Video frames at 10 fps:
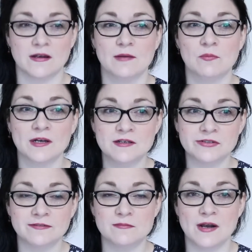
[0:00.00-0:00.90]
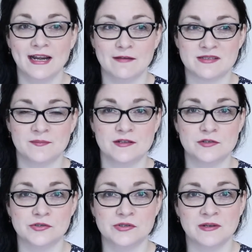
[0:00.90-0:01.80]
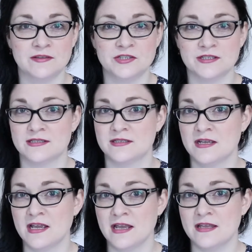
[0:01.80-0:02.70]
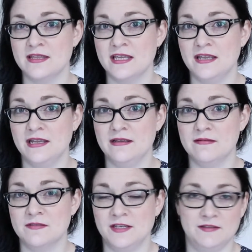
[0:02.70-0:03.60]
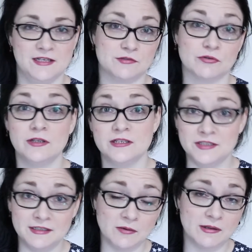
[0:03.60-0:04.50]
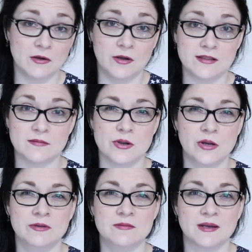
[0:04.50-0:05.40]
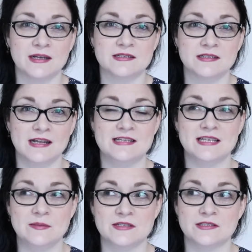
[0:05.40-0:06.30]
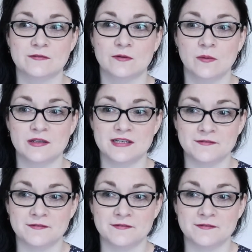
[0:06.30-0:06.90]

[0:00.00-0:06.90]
I wonder if it might have something to do with just the astrology going on at the moment, but it seems as if almost